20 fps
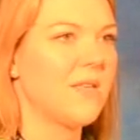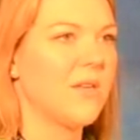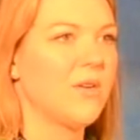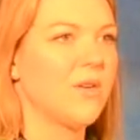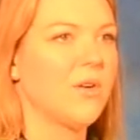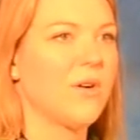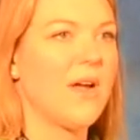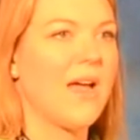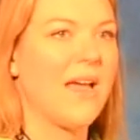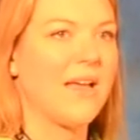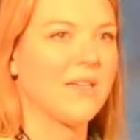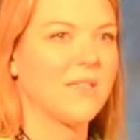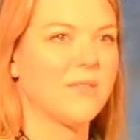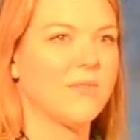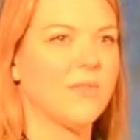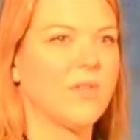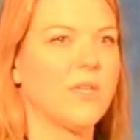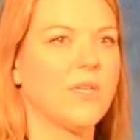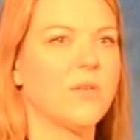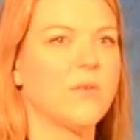that are
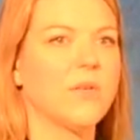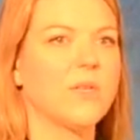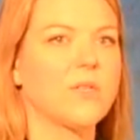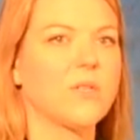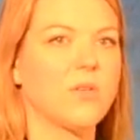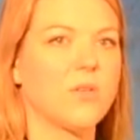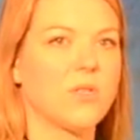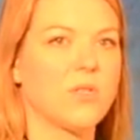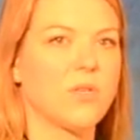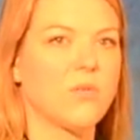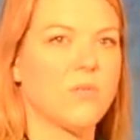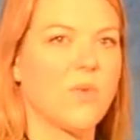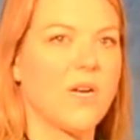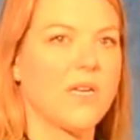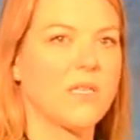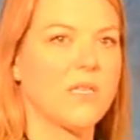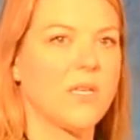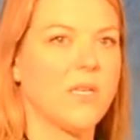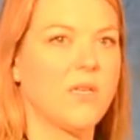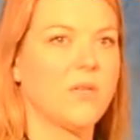actively doing search and
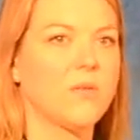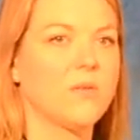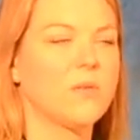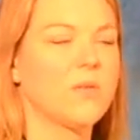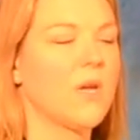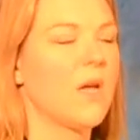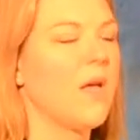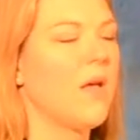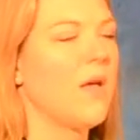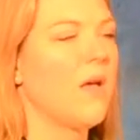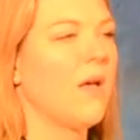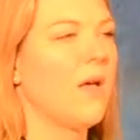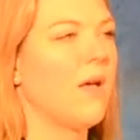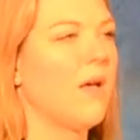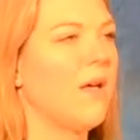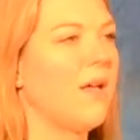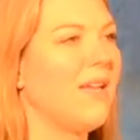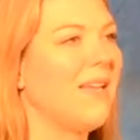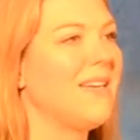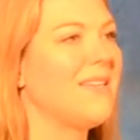rescues.
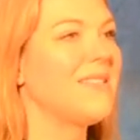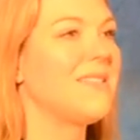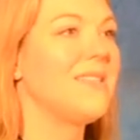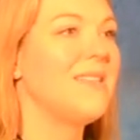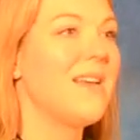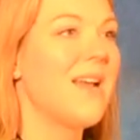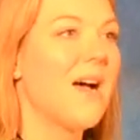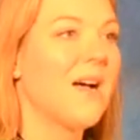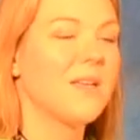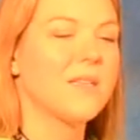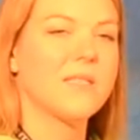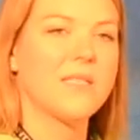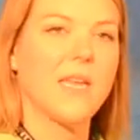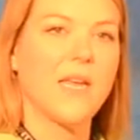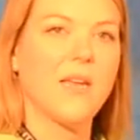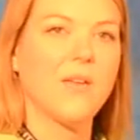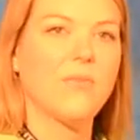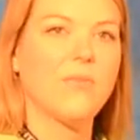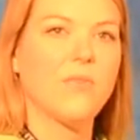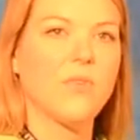It is not
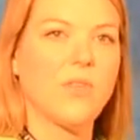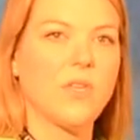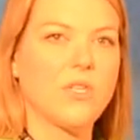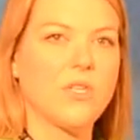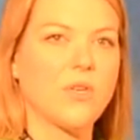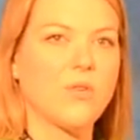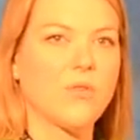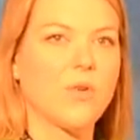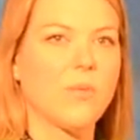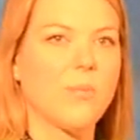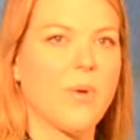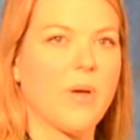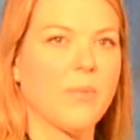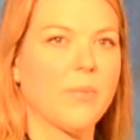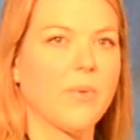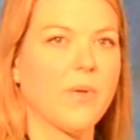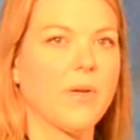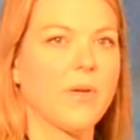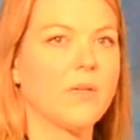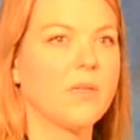safe for the general
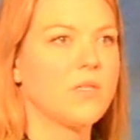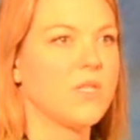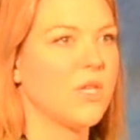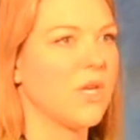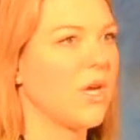public to